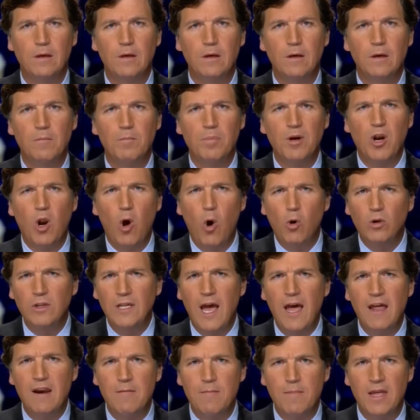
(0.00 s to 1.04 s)
But hold
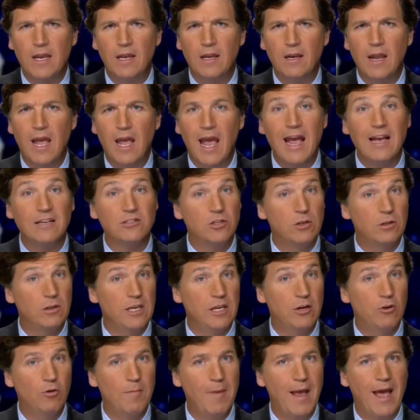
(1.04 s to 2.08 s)
on a minute, as a
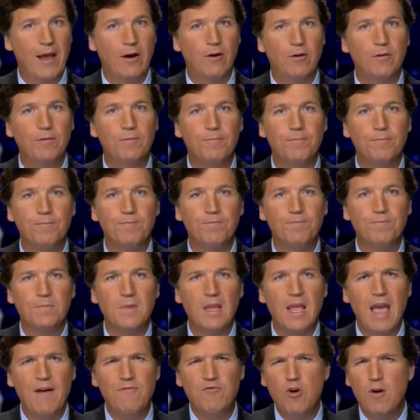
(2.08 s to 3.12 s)
legal matter.
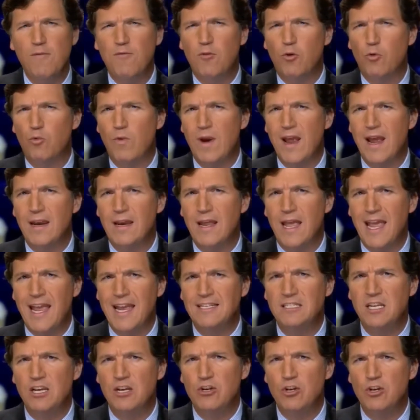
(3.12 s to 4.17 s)
Have you ever read
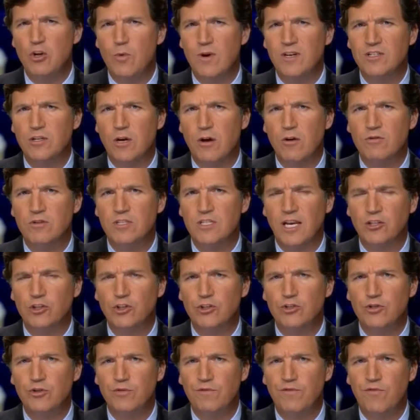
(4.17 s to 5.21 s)
18 U.S. Code
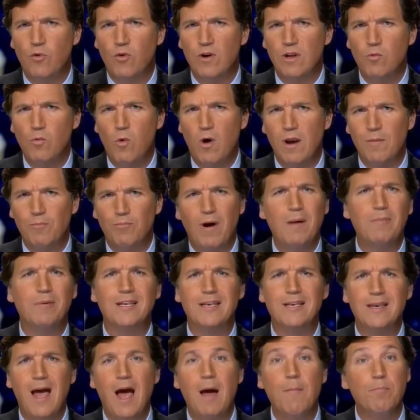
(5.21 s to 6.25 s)
Section 241? Probably
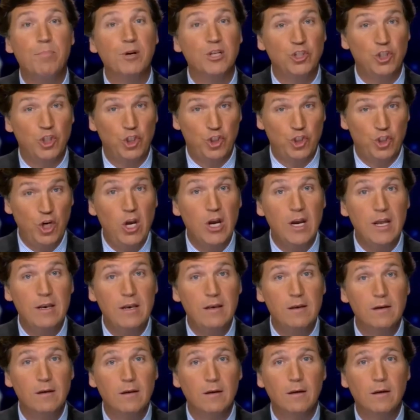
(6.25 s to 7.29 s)
not, but you
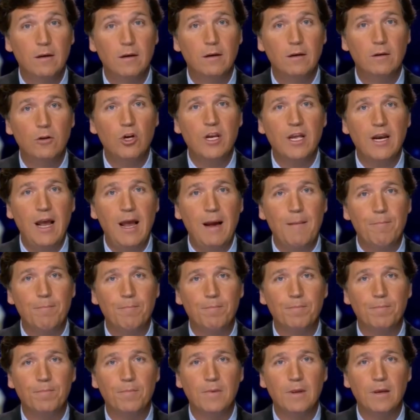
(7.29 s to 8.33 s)
should. Look it up.
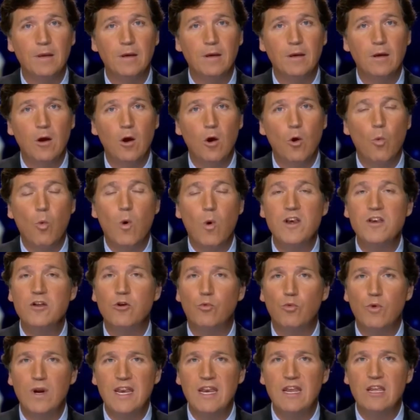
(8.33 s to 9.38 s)
When you
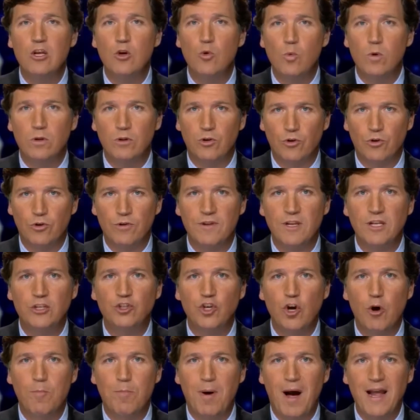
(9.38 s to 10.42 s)
read it, you will learn that
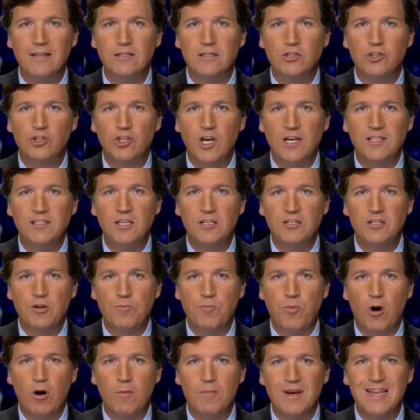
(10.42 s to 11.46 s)
Joe Biden's Justice
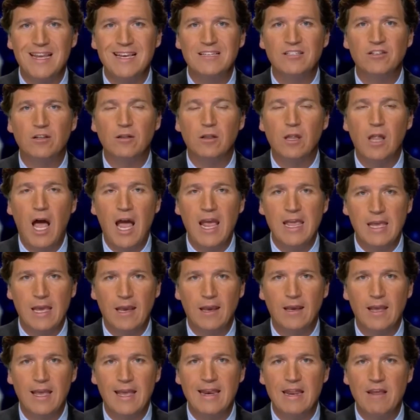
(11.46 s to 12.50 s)
Department is
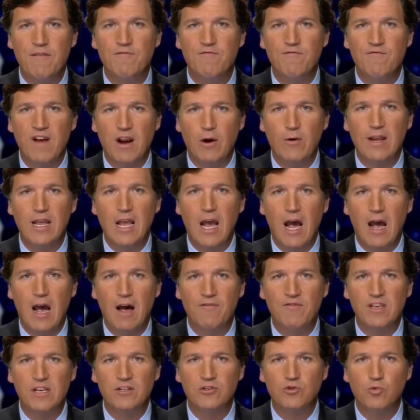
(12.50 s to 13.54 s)
lying in a very
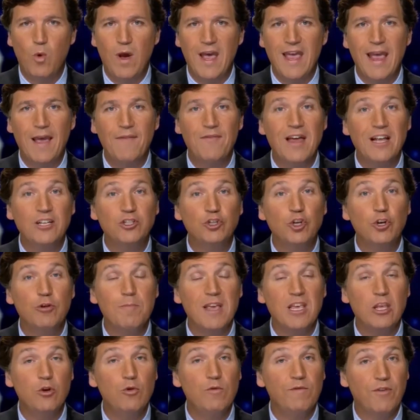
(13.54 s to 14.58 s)
obvious way, and that should
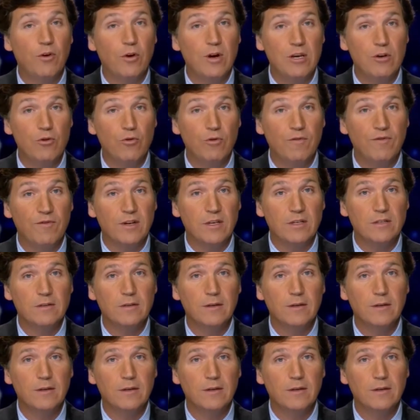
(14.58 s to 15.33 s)
make you very nervous.